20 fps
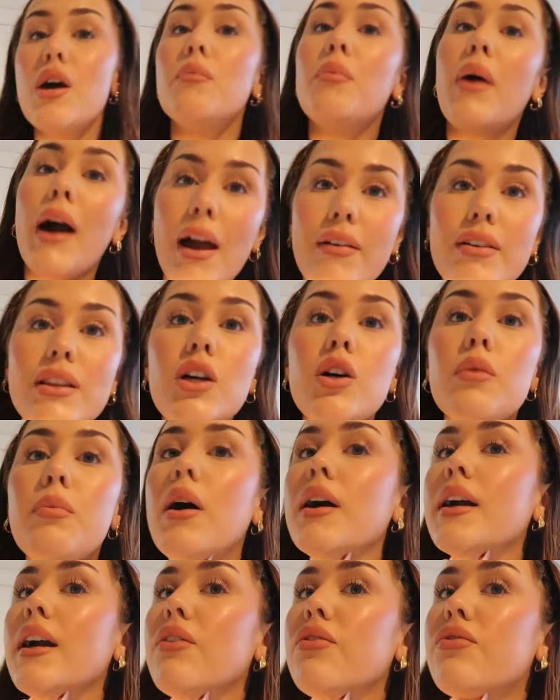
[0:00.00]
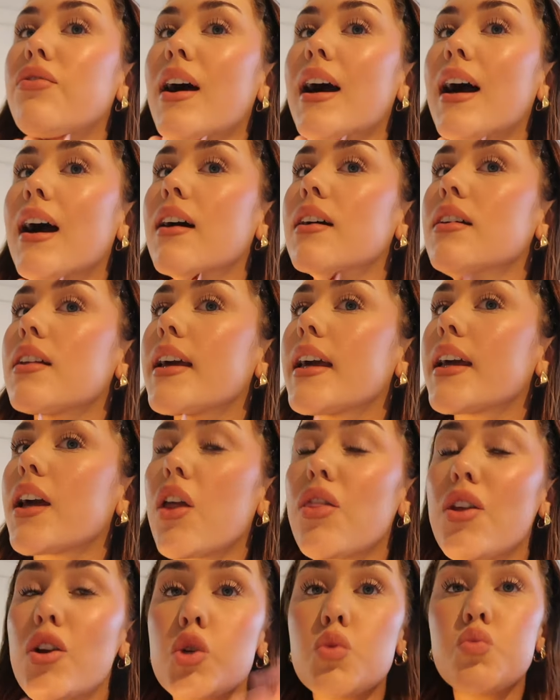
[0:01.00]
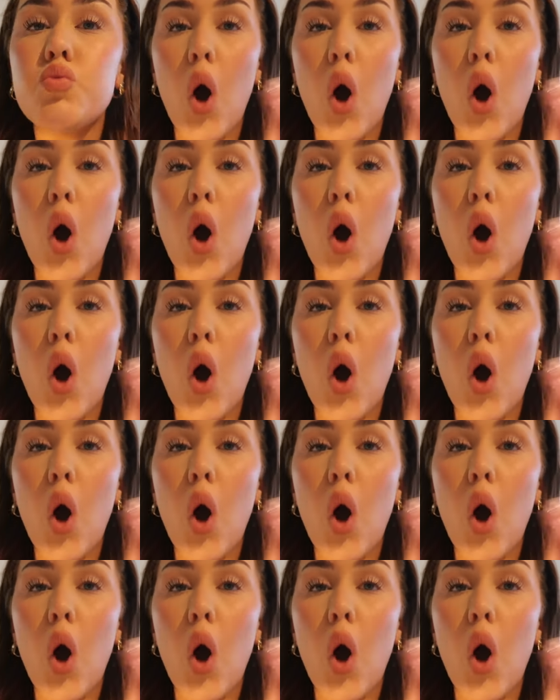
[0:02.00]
But I have a little pocket of fat here that